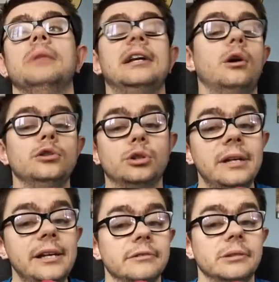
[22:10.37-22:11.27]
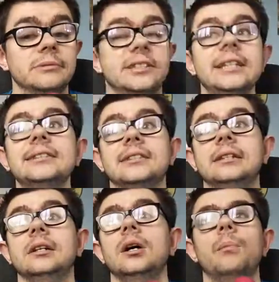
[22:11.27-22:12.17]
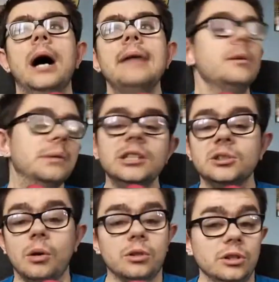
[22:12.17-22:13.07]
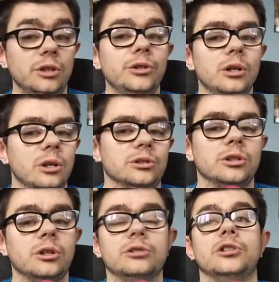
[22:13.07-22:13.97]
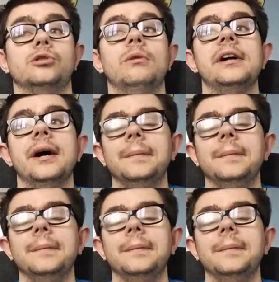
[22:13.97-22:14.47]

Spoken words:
Like on Twitter, it was easy, but everybody's not going to know to go to Twitter.